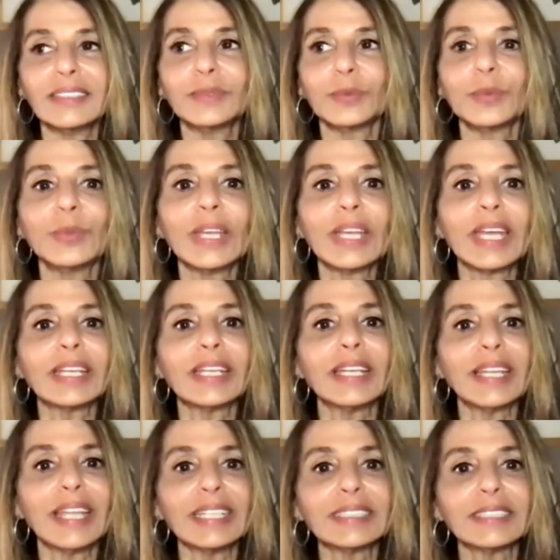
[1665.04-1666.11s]
we can
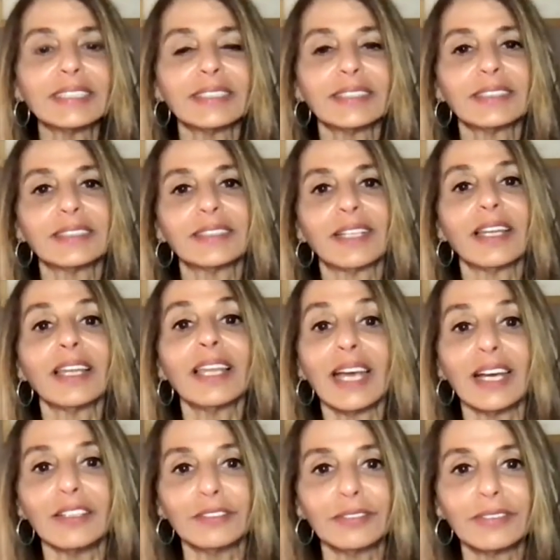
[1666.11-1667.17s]
let
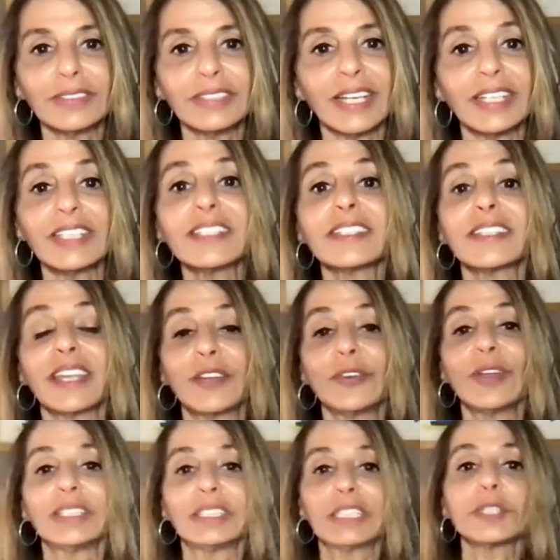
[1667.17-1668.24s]
love, that it's the
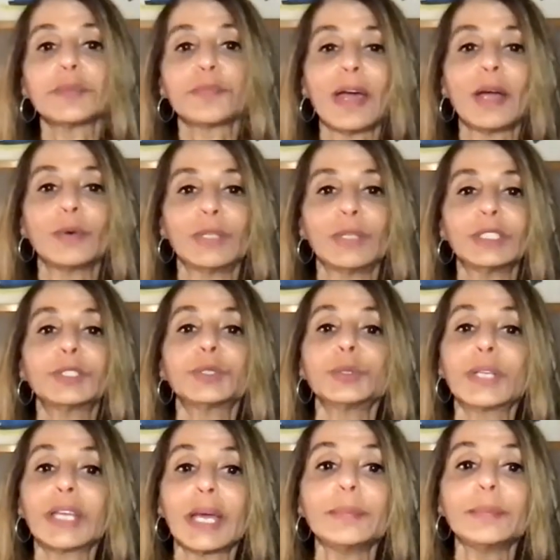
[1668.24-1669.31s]
greatest power,
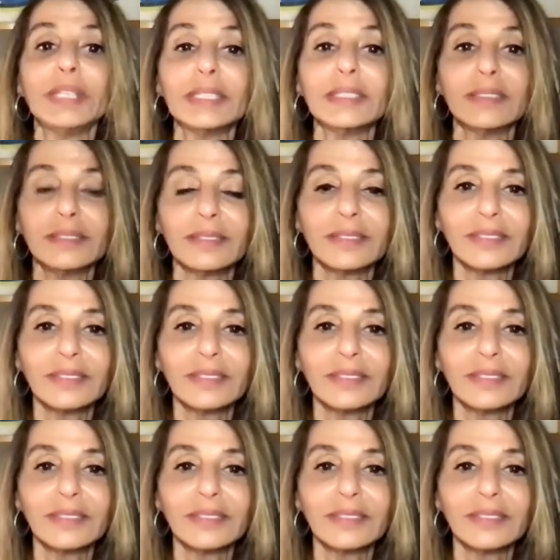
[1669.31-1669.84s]
to come in.